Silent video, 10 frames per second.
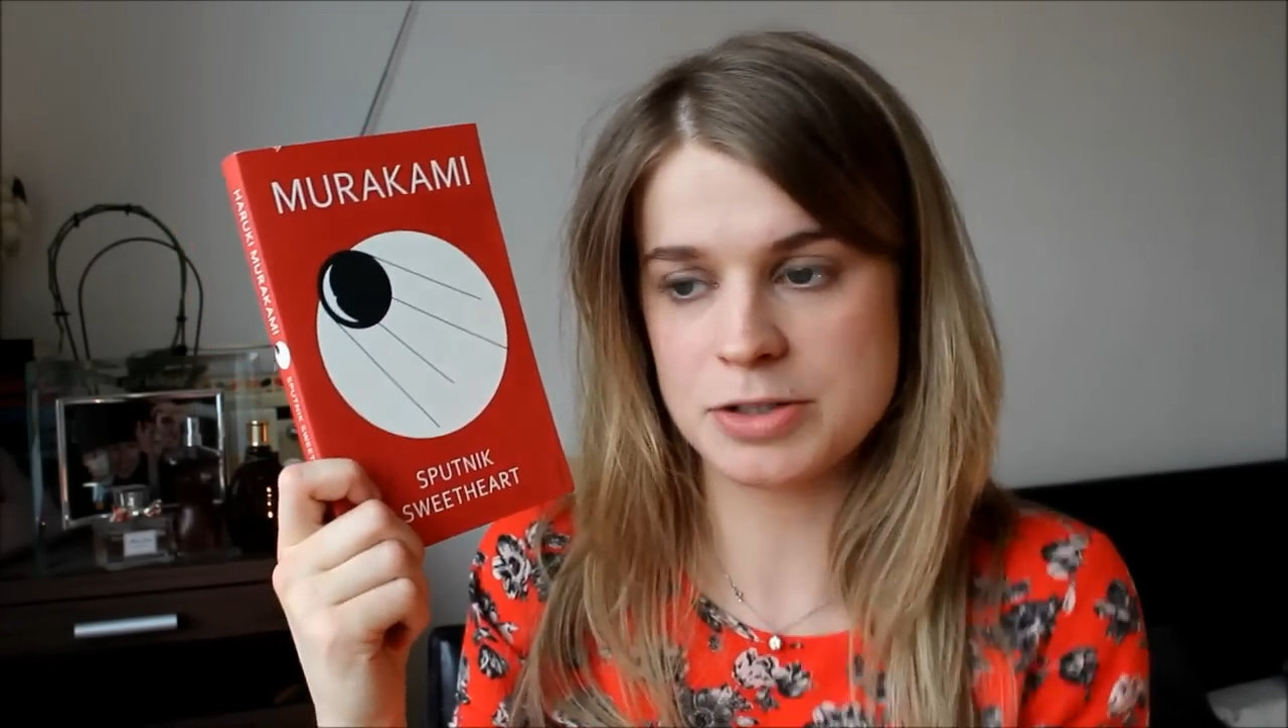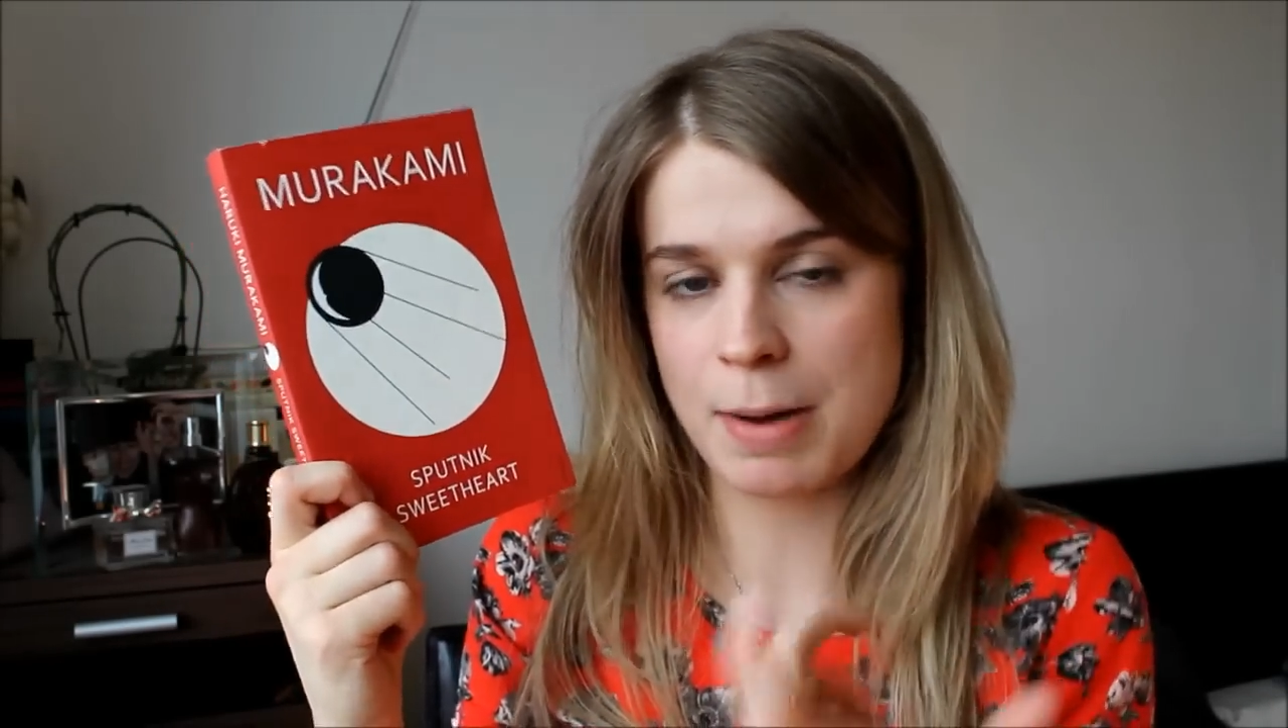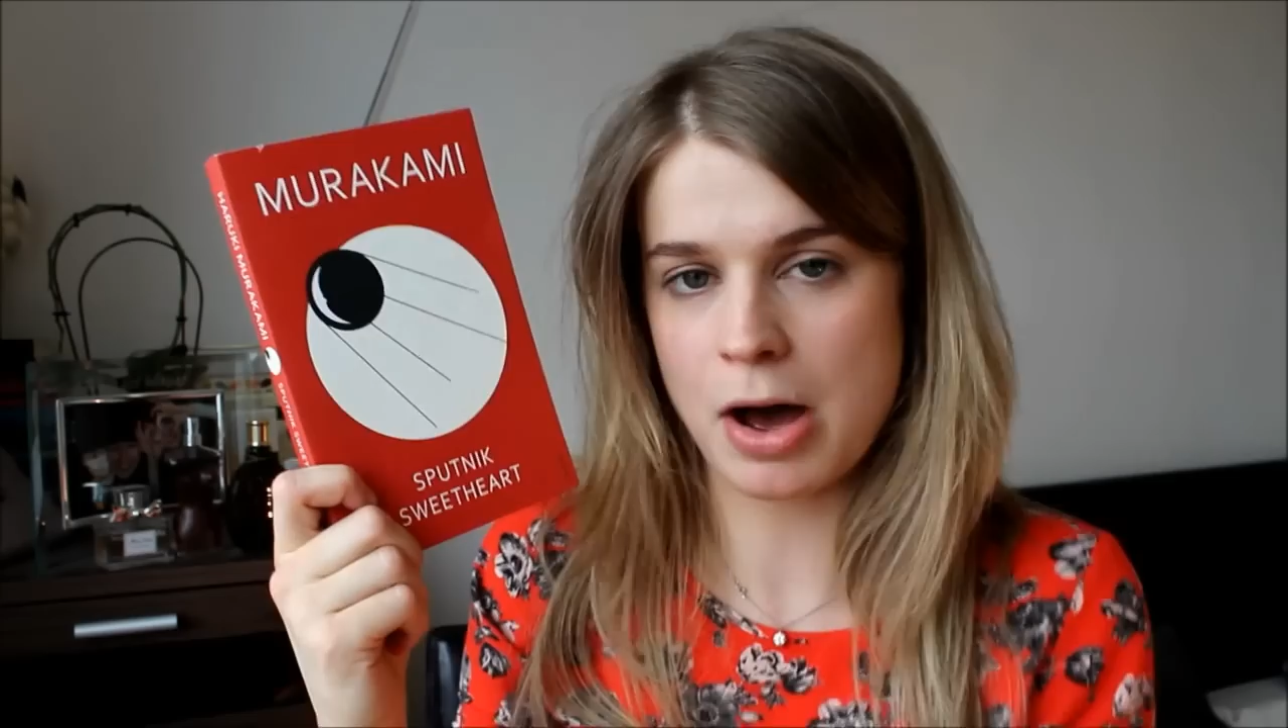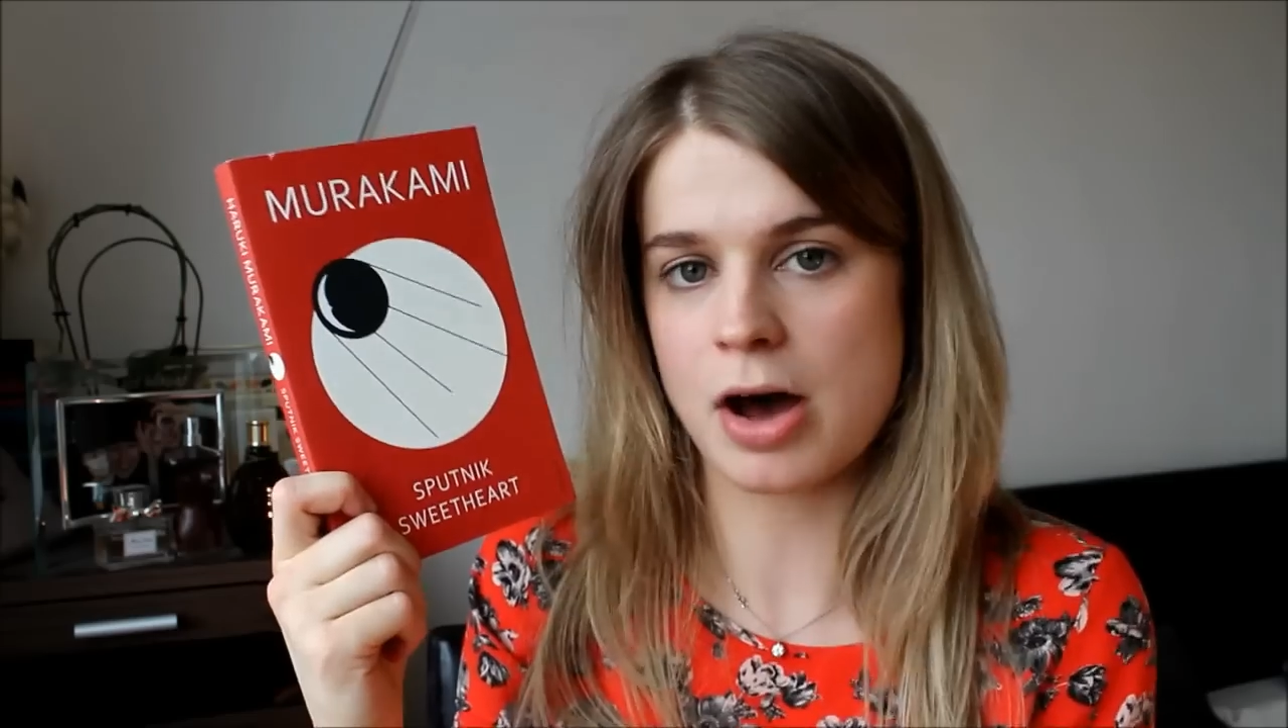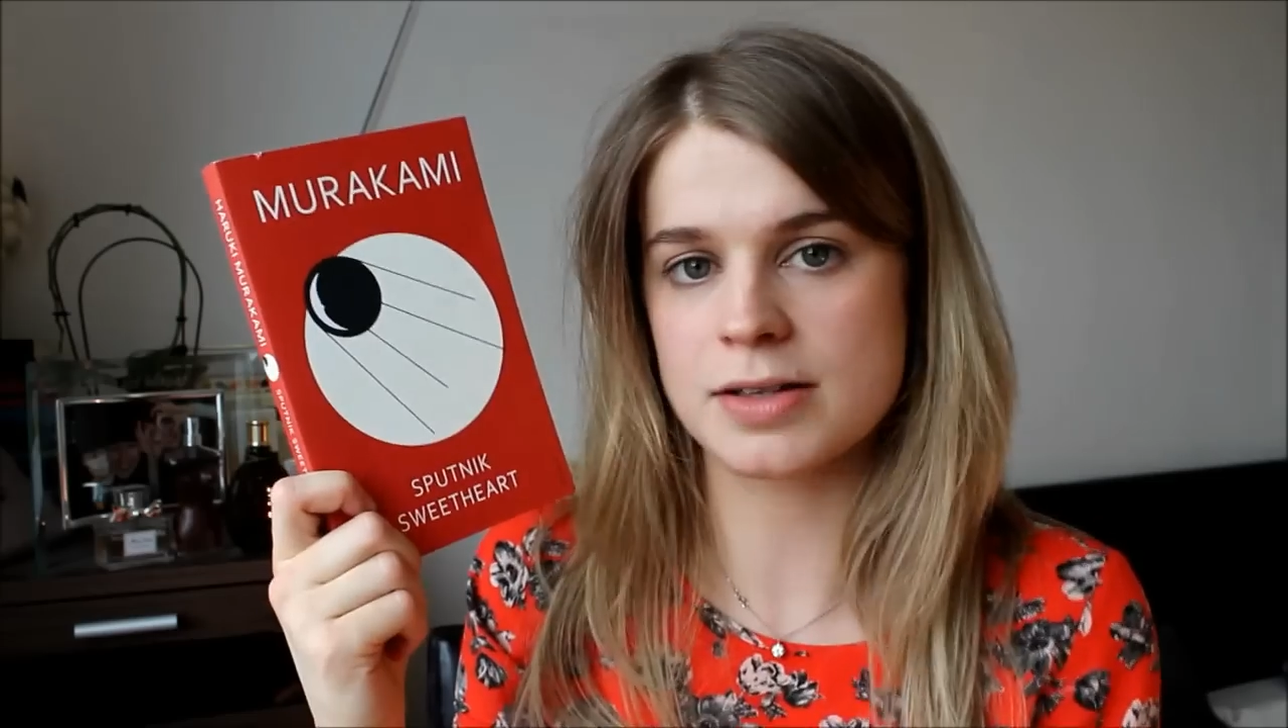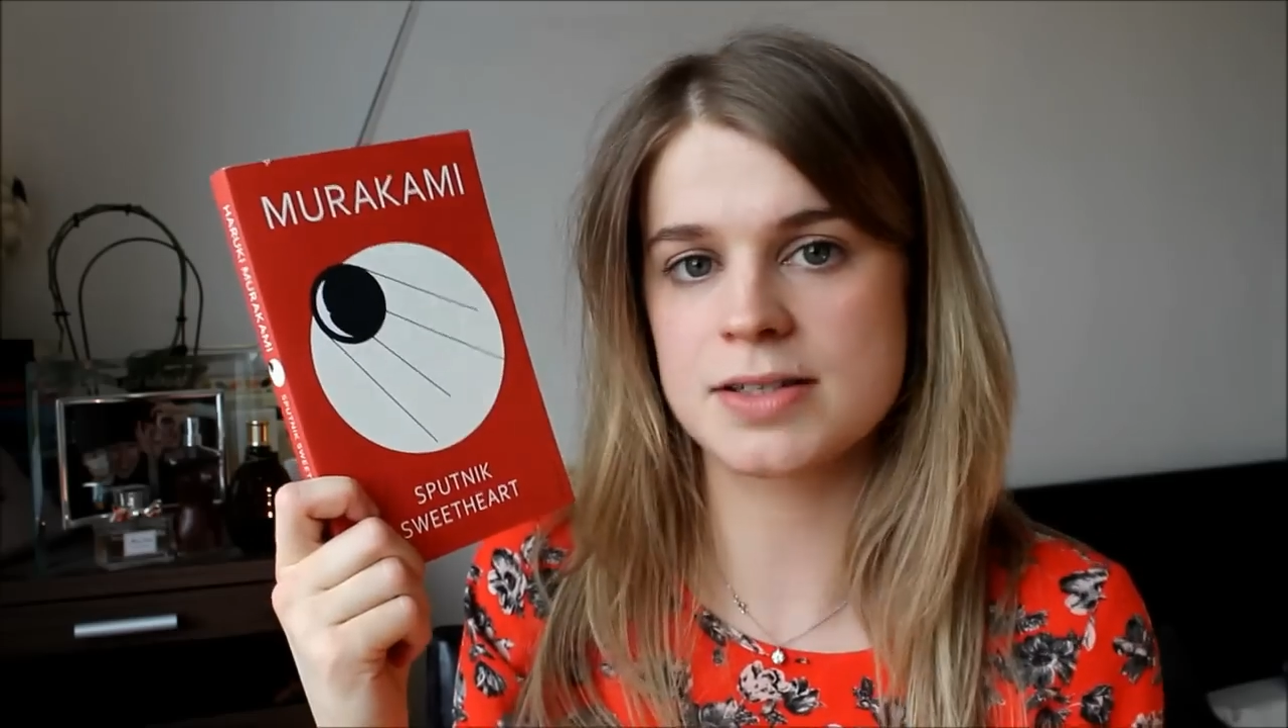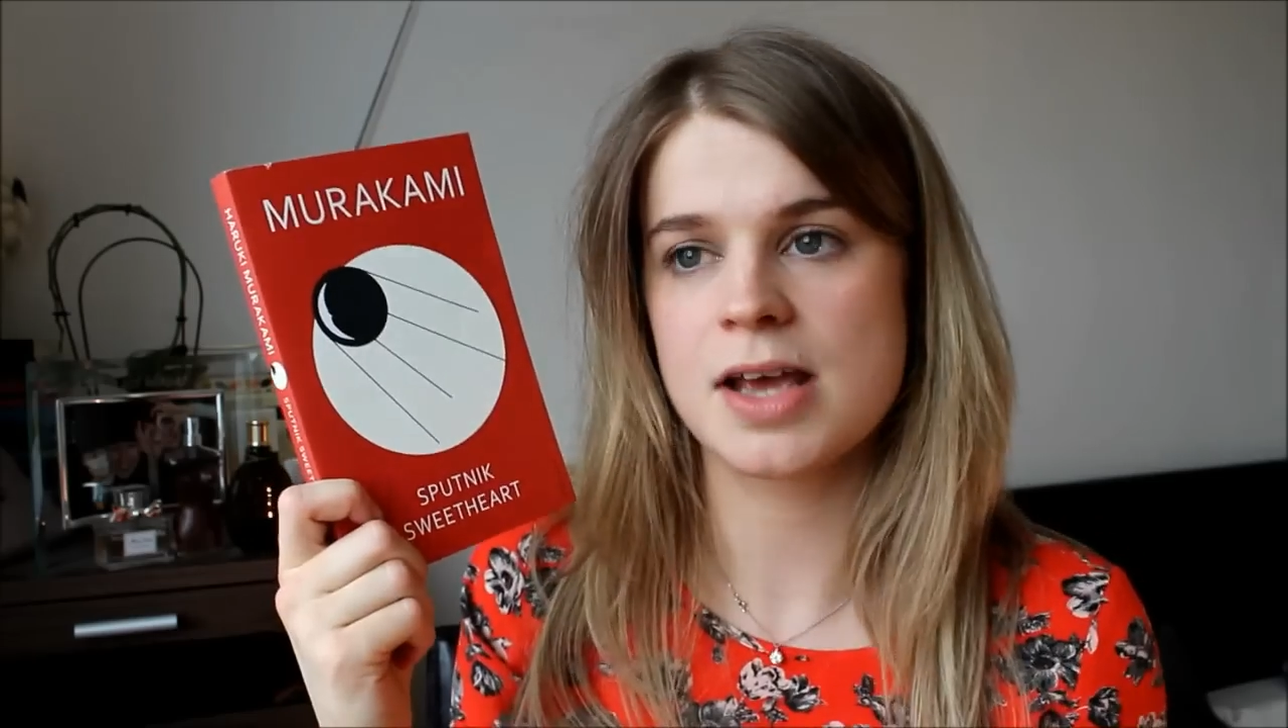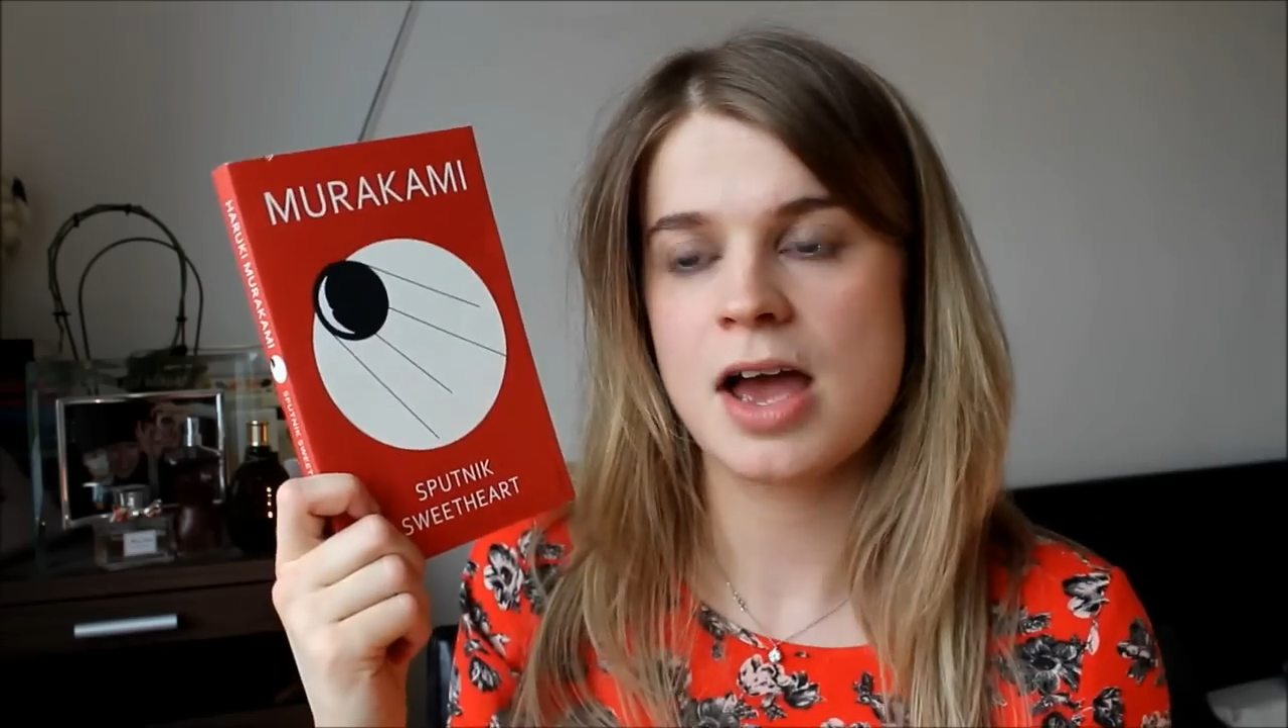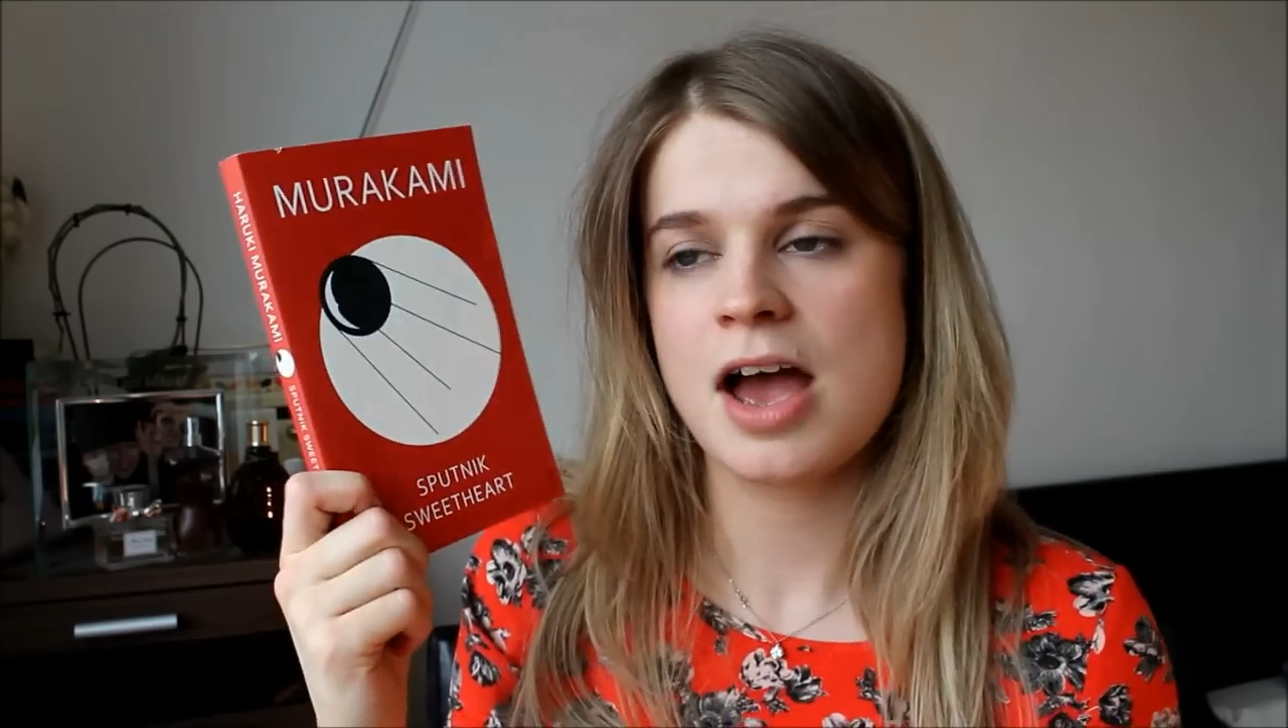parts.